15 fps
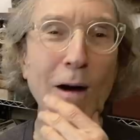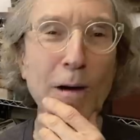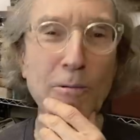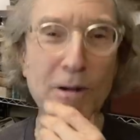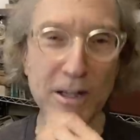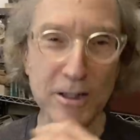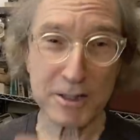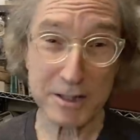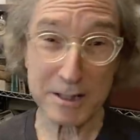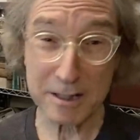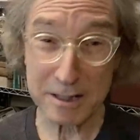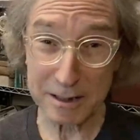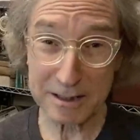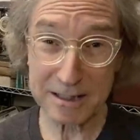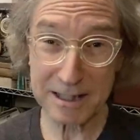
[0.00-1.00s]
want to listen to
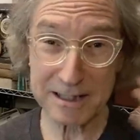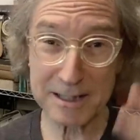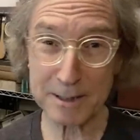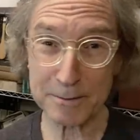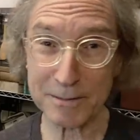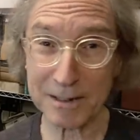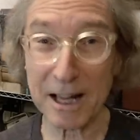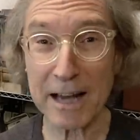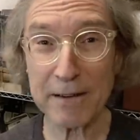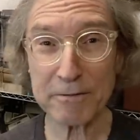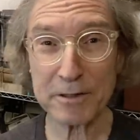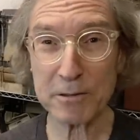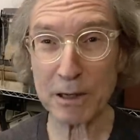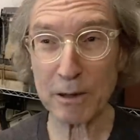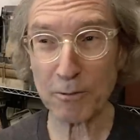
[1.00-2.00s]
this, it's got some life
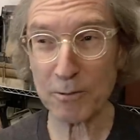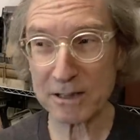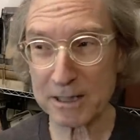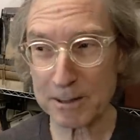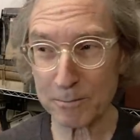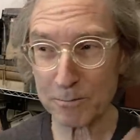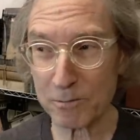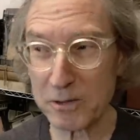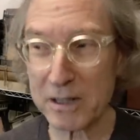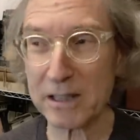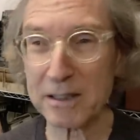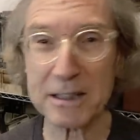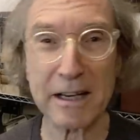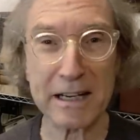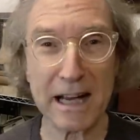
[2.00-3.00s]
to it, I want some real
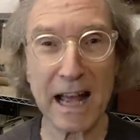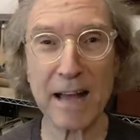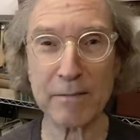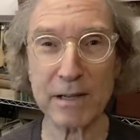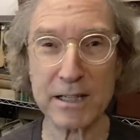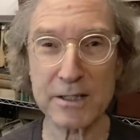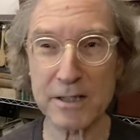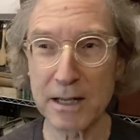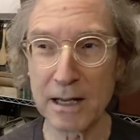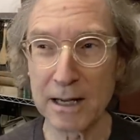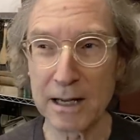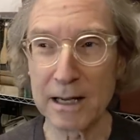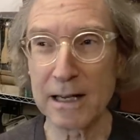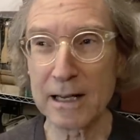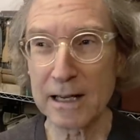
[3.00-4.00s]
dynamics,
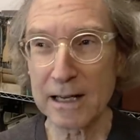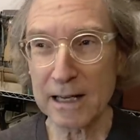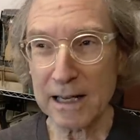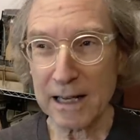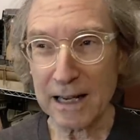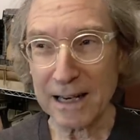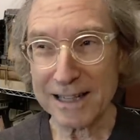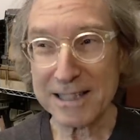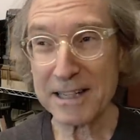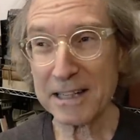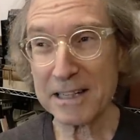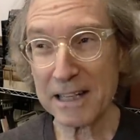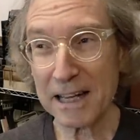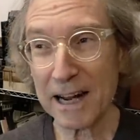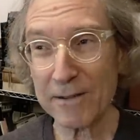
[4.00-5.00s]
and I set
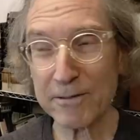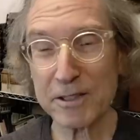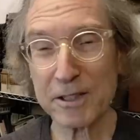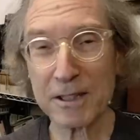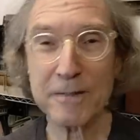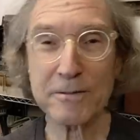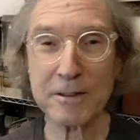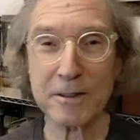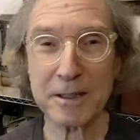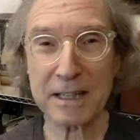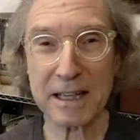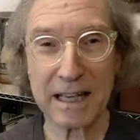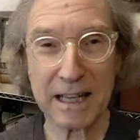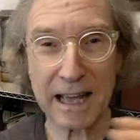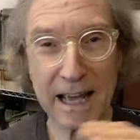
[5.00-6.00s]
the average level at
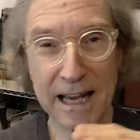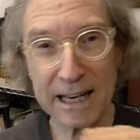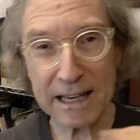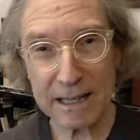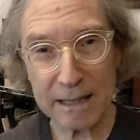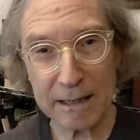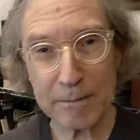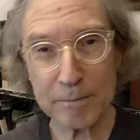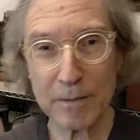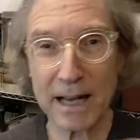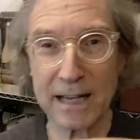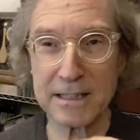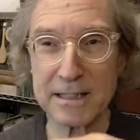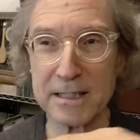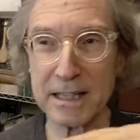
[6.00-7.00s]
80,
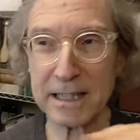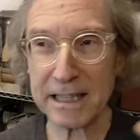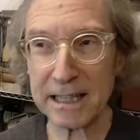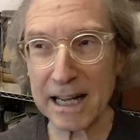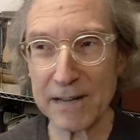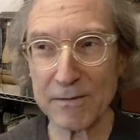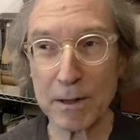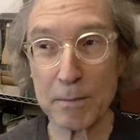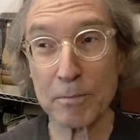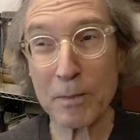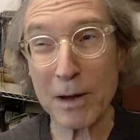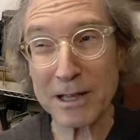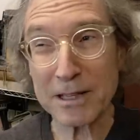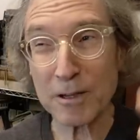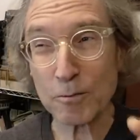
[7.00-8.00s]
back to setting at 80,
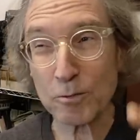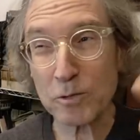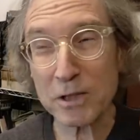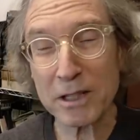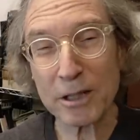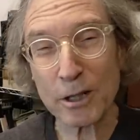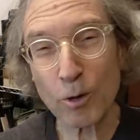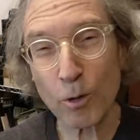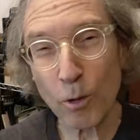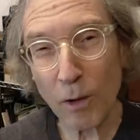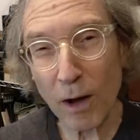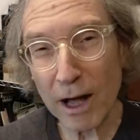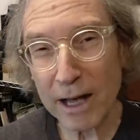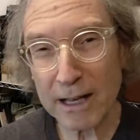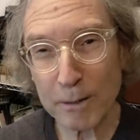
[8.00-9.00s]
but the really
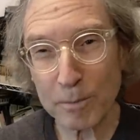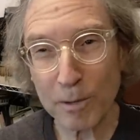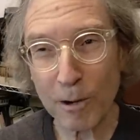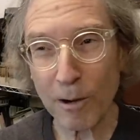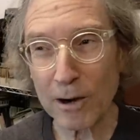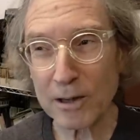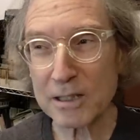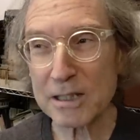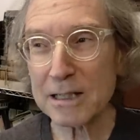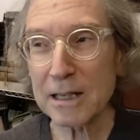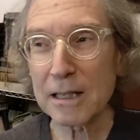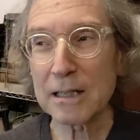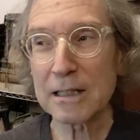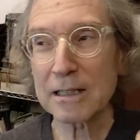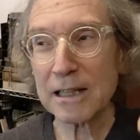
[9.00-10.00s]
quiet parts
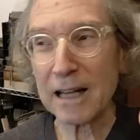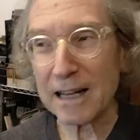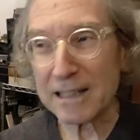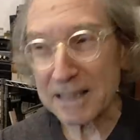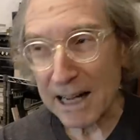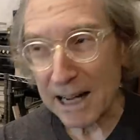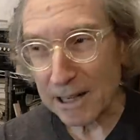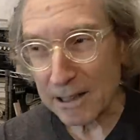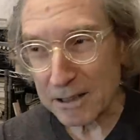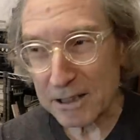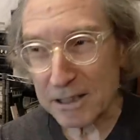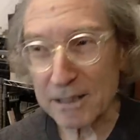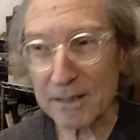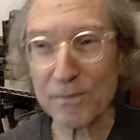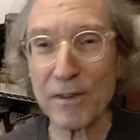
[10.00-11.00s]
got down
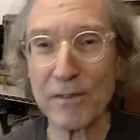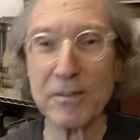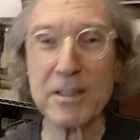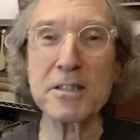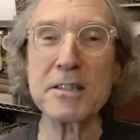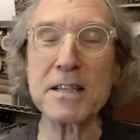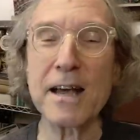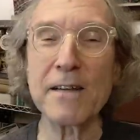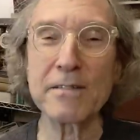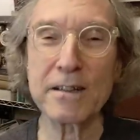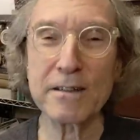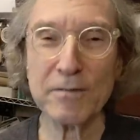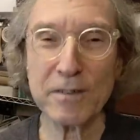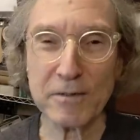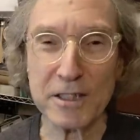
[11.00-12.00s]
to
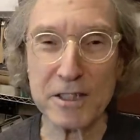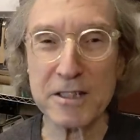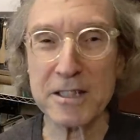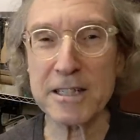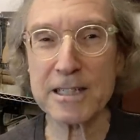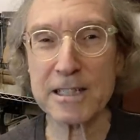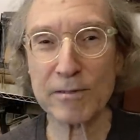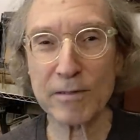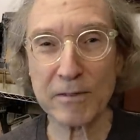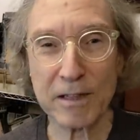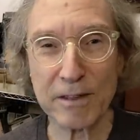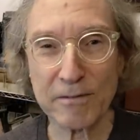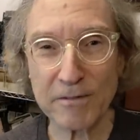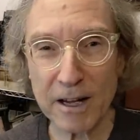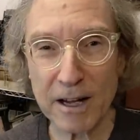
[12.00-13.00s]
57, 56,
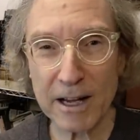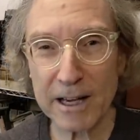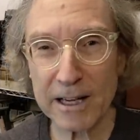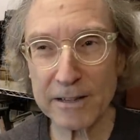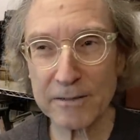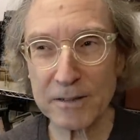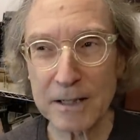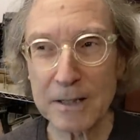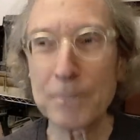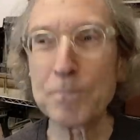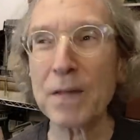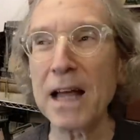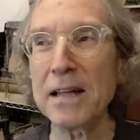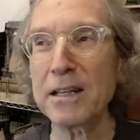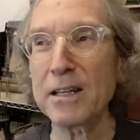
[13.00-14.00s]
55,
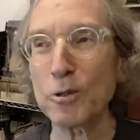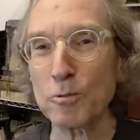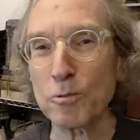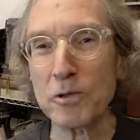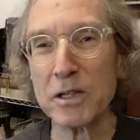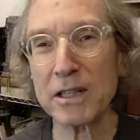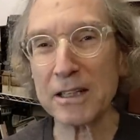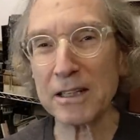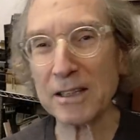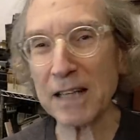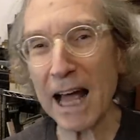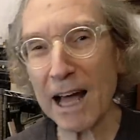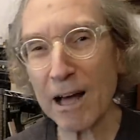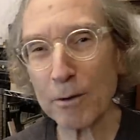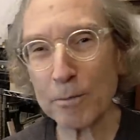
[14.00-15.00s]
and then the really
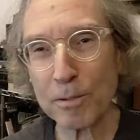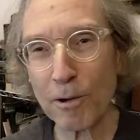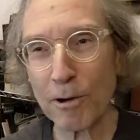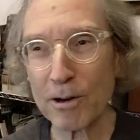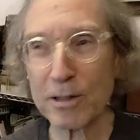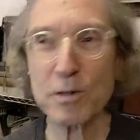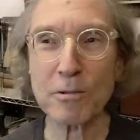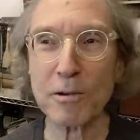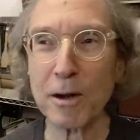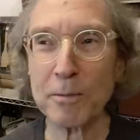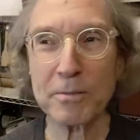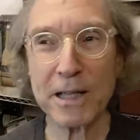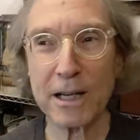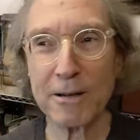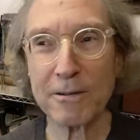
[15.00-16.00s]
loud parts were up
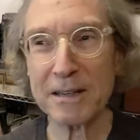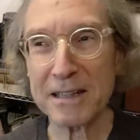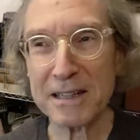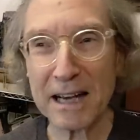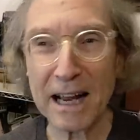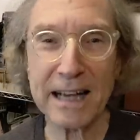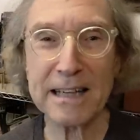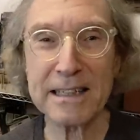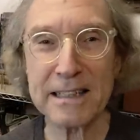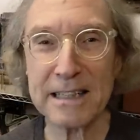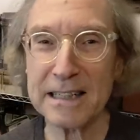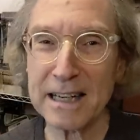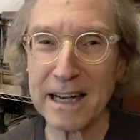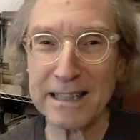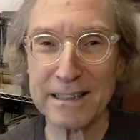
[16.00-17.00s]
there at 90,
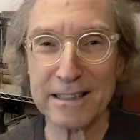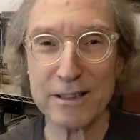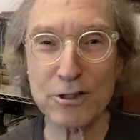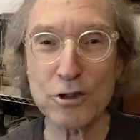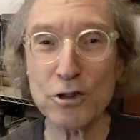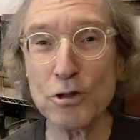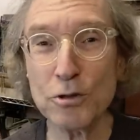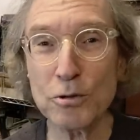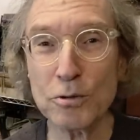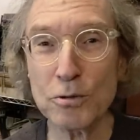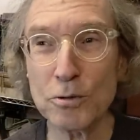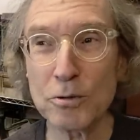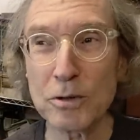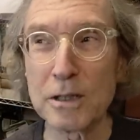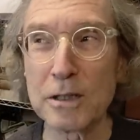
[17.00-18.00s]
92.